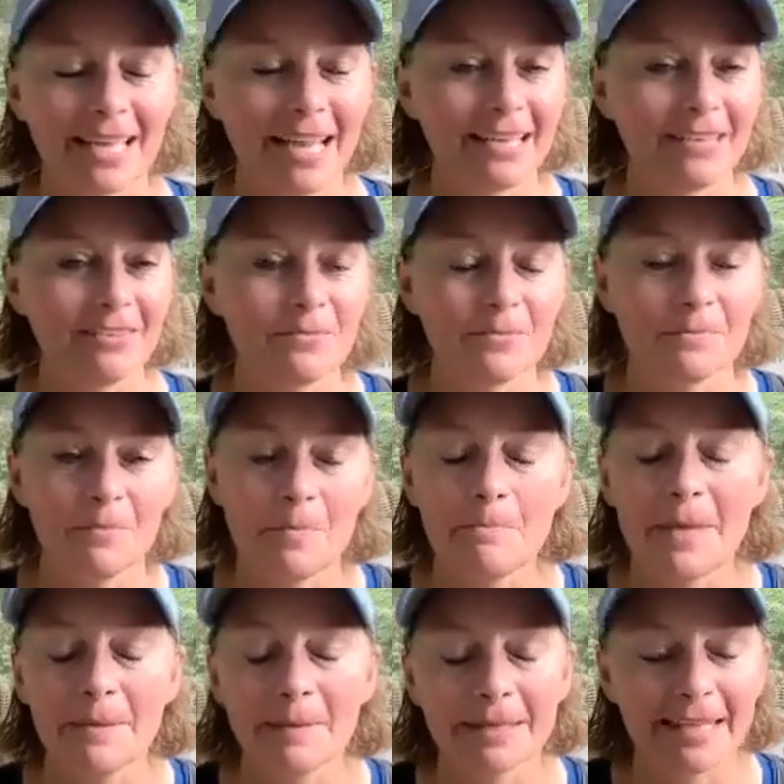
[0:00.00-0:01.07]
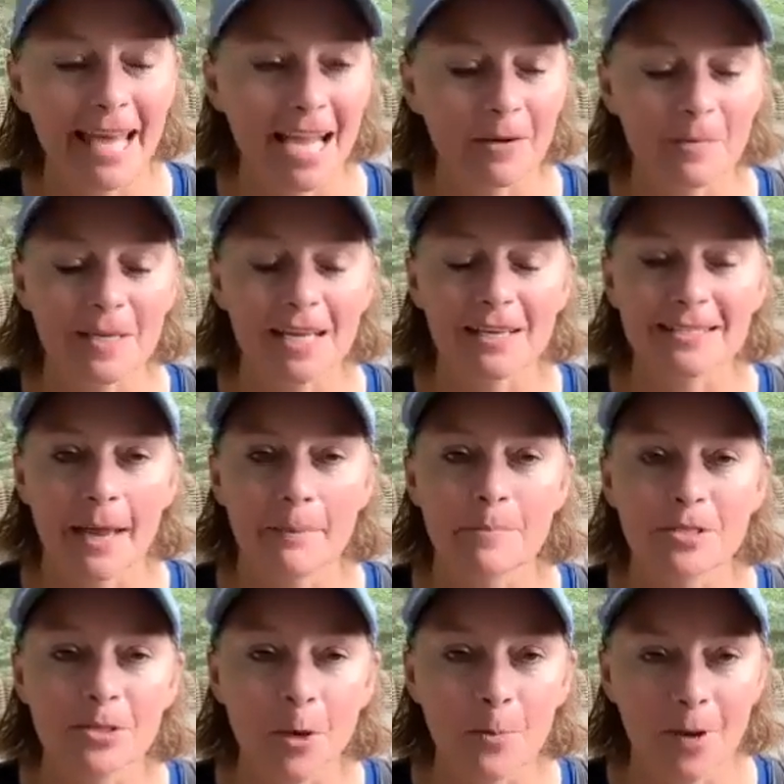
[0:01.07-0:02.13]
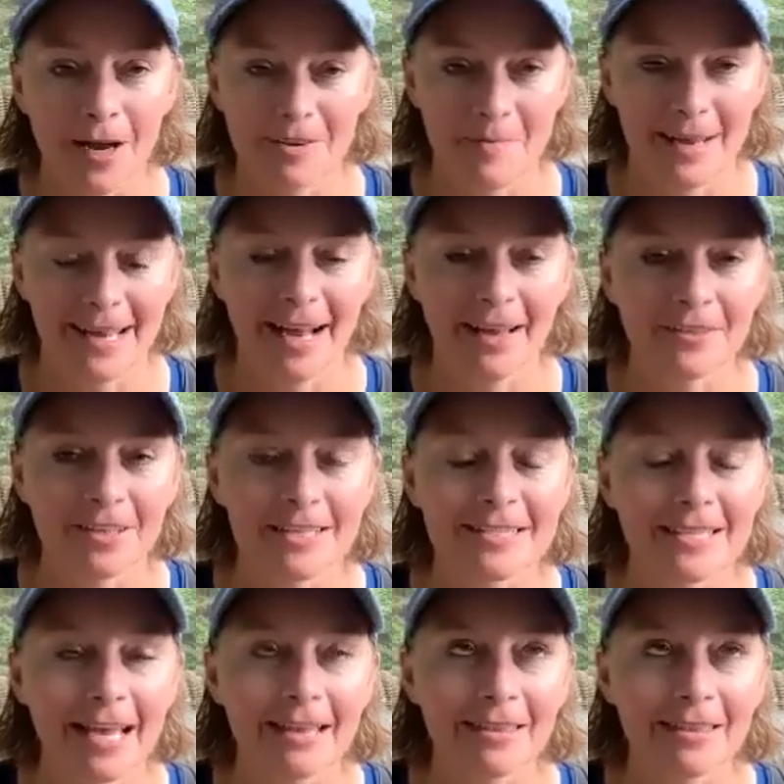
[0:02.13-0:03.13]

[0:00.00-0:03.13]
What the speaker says: kind of mimic that because I'm so proud of my athletes. I